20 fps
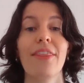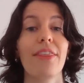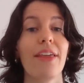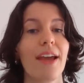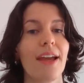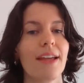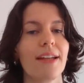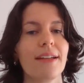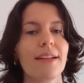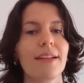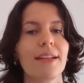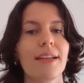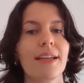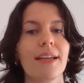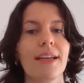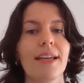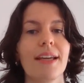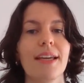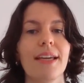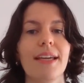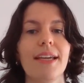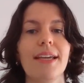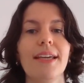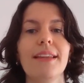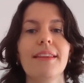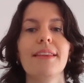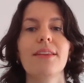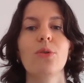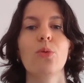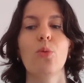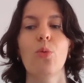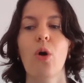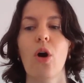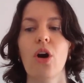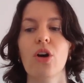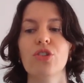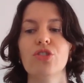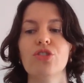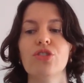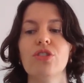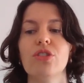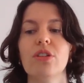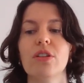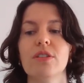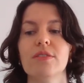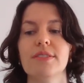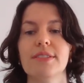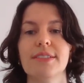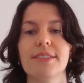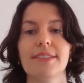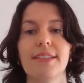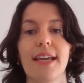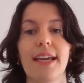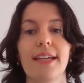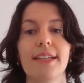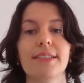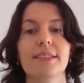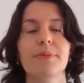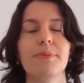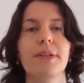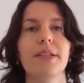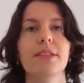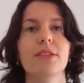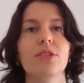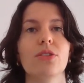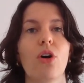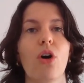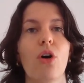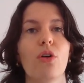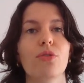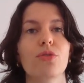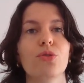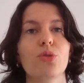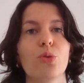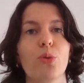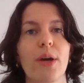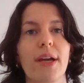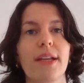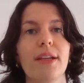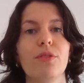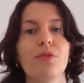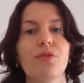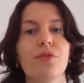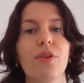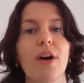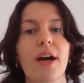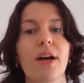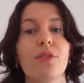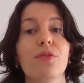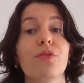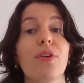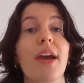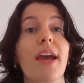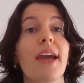Then, in the Washington Statement of 25